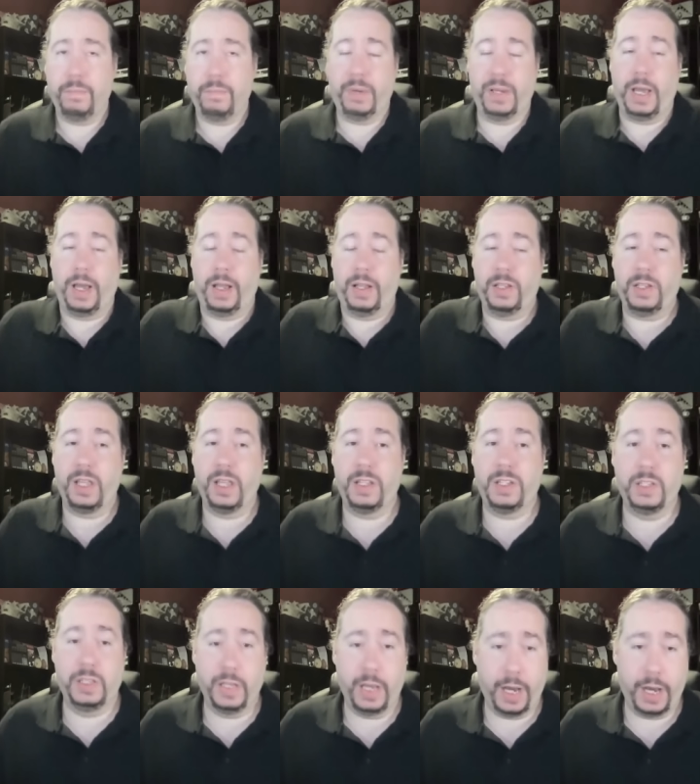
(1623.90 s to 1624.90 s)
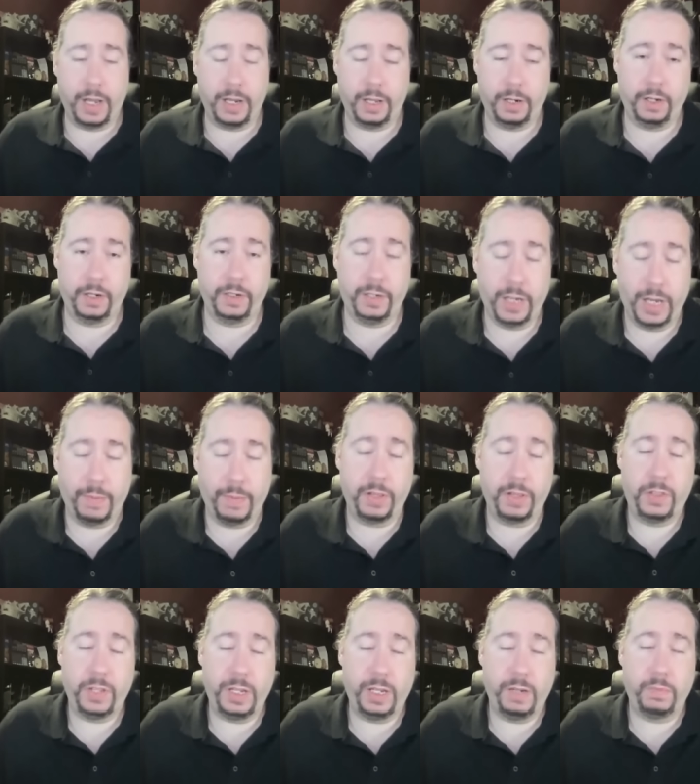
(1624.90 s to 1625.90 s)
But yeah, it's, it's not an
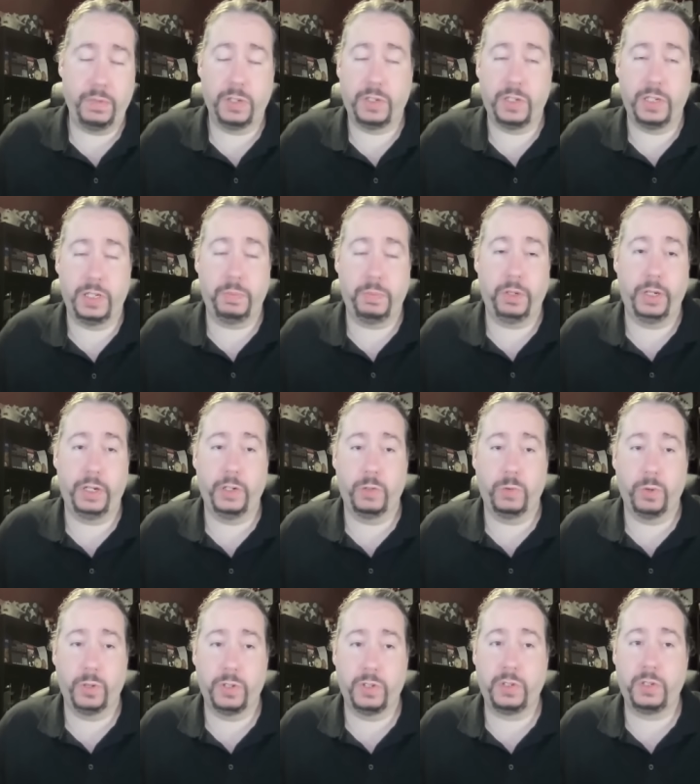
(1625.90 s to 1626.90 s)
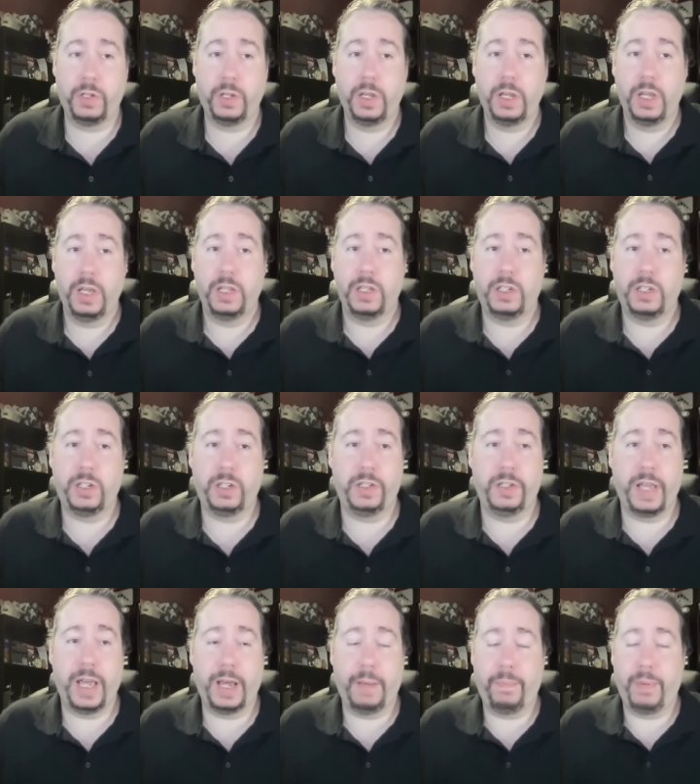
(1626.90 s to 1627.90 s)
uncommon theme to see plagiarists
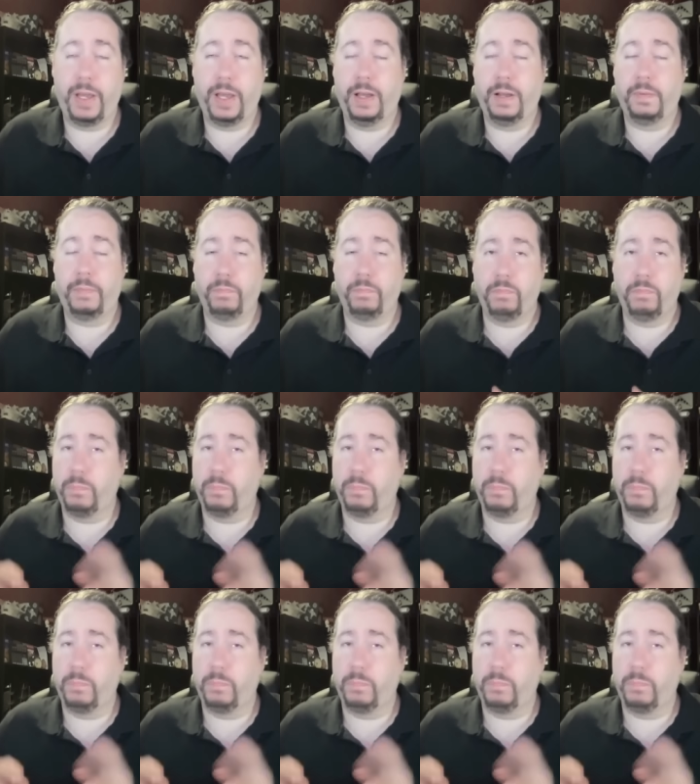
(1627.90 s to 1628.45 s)
snap at